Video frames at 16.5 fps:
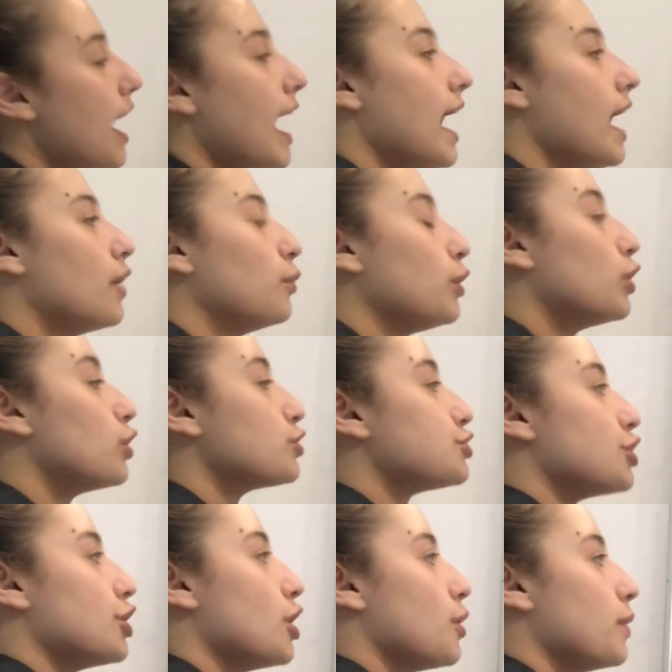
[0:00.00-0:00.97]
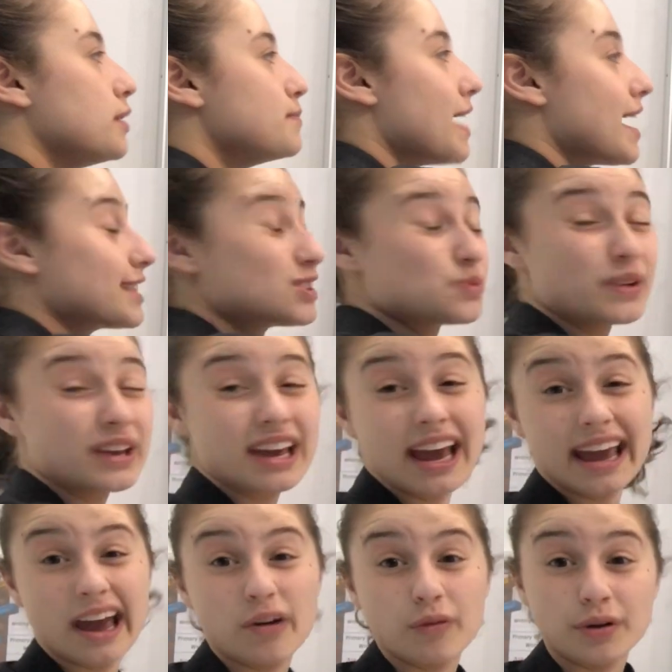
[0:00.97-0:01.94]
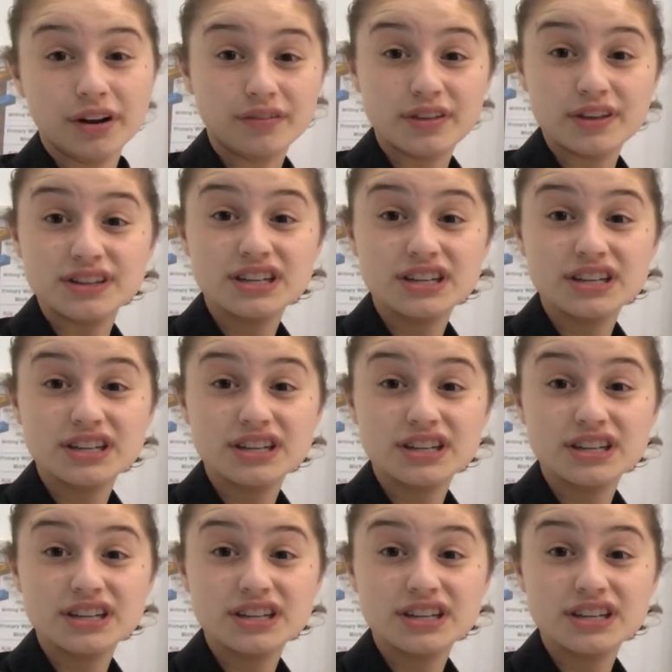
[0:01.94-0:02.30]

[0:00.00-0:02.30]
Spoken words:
and we also know in maths we can get rid of the